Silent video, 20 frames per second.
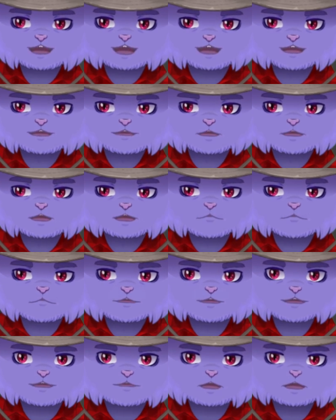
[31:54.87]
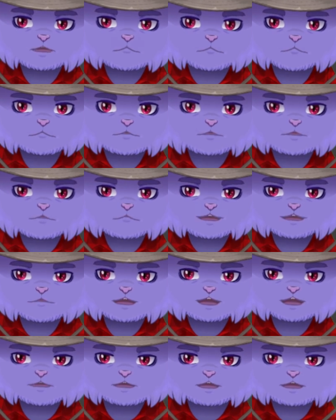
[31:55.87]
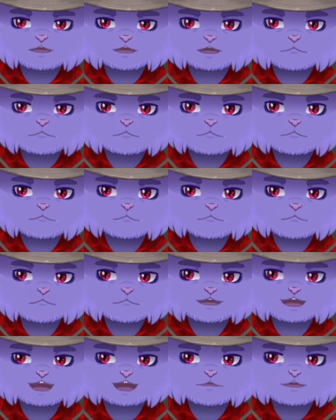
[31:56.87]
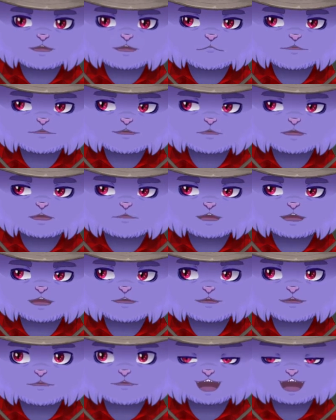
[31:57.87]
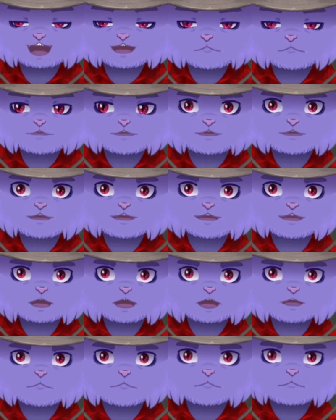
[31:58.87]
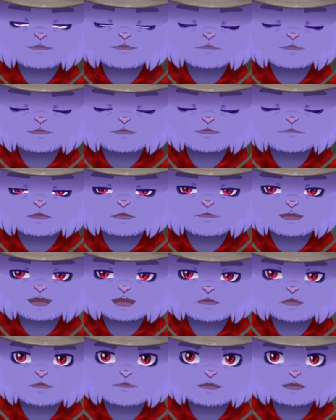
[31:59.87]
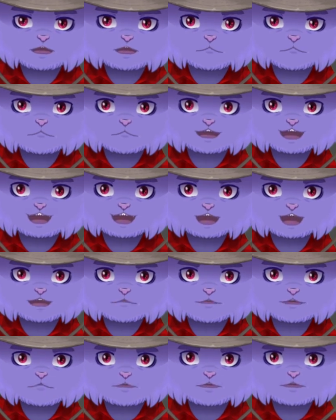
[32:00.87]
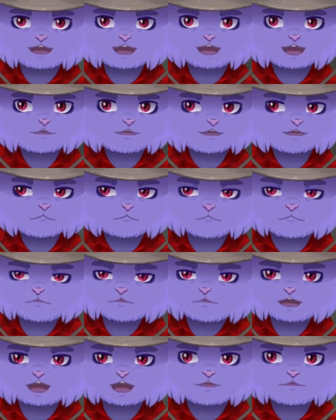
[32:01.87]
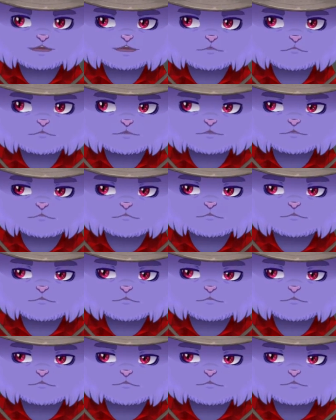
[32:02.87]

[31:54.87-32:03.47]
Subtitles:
And I experimented with a bunch of different things trying to come up with a way to blend, and it turned out the blend tool in Clip Studio Paint is the best option because all of them are just awful.